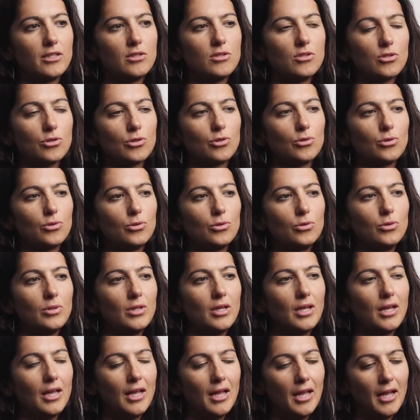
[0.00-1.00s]
in school,
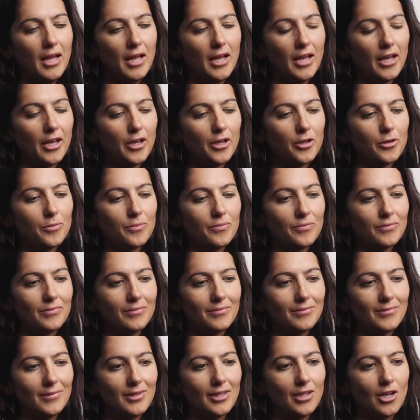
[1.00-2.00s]

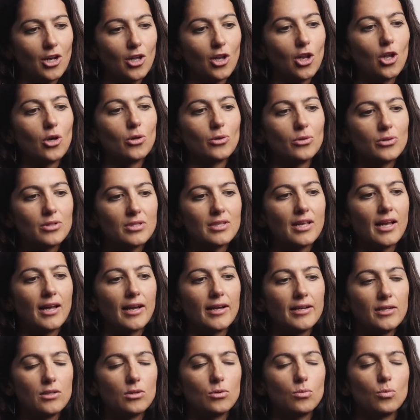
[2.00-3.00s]

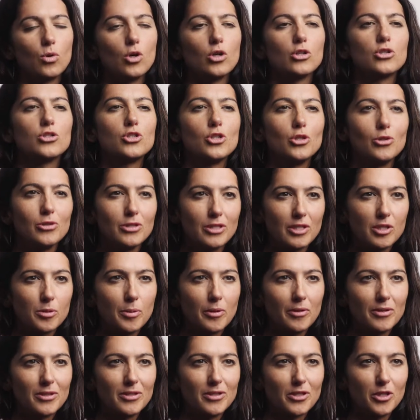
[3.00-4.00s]
alongside what a student's
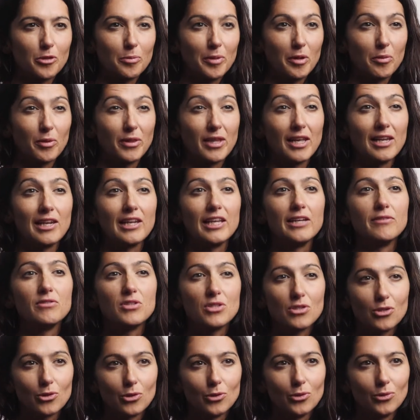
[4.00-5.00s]
experience is going to be when they leave
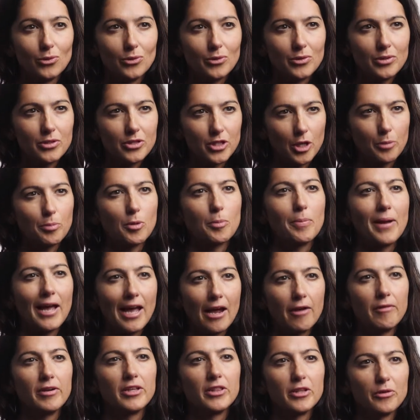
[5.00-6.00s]
school. So
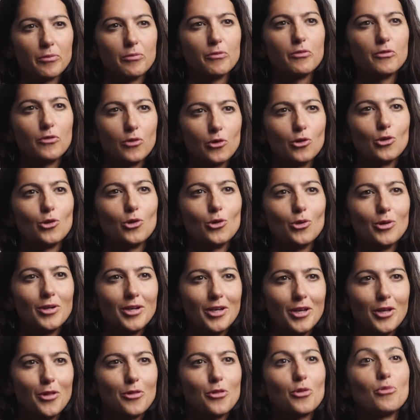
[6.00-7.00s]
preparing them for
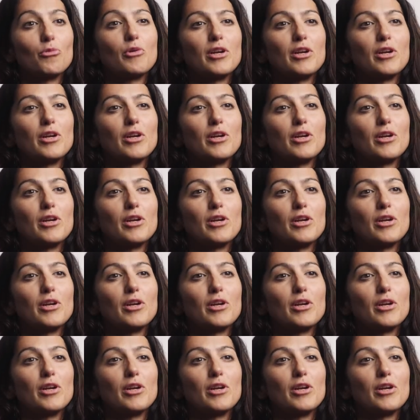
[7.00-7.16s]
the